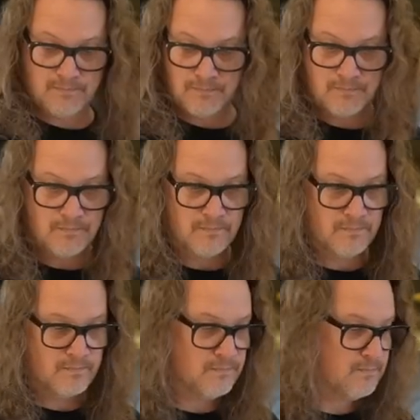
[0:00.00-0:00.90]

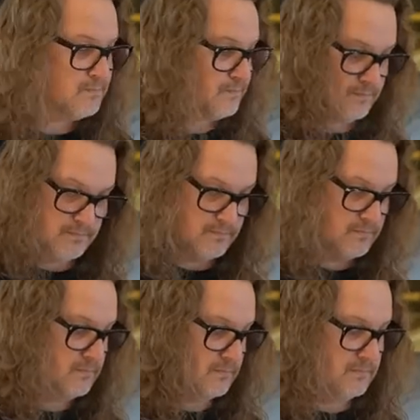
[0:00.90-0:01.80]

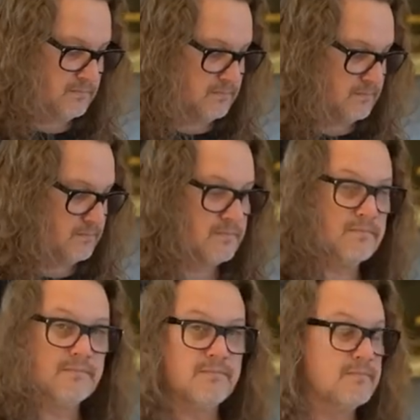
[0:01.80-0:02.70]

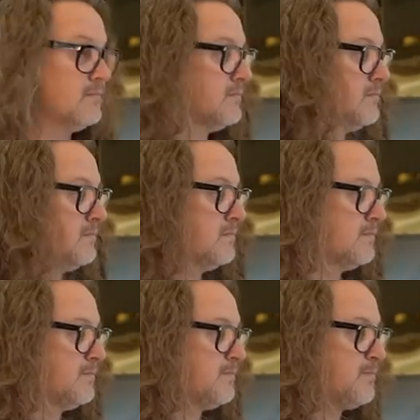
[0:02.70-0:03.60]

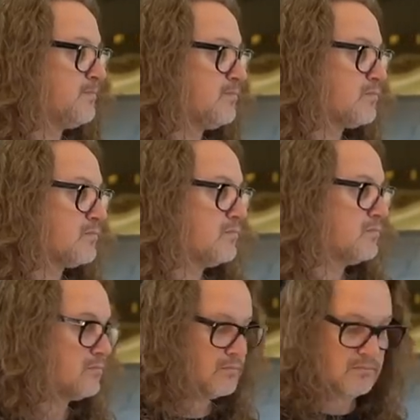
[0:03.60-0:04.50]

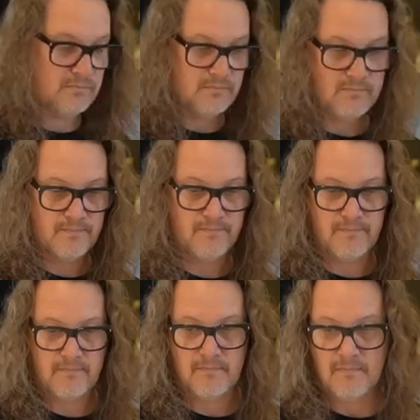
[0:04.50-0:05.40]

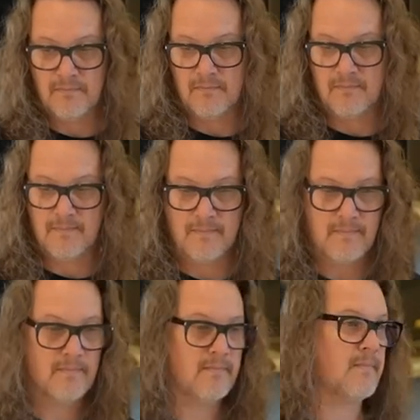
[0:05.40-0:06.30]

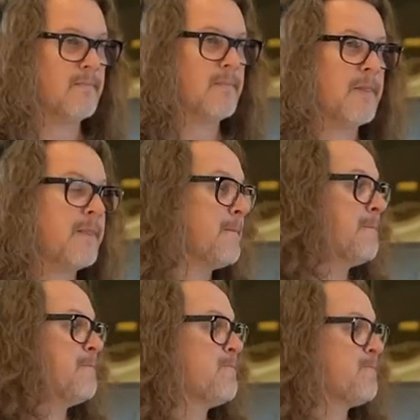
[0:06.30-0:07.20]

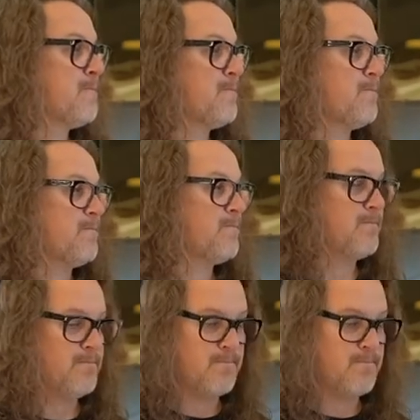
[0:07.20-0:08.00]
(not speaking)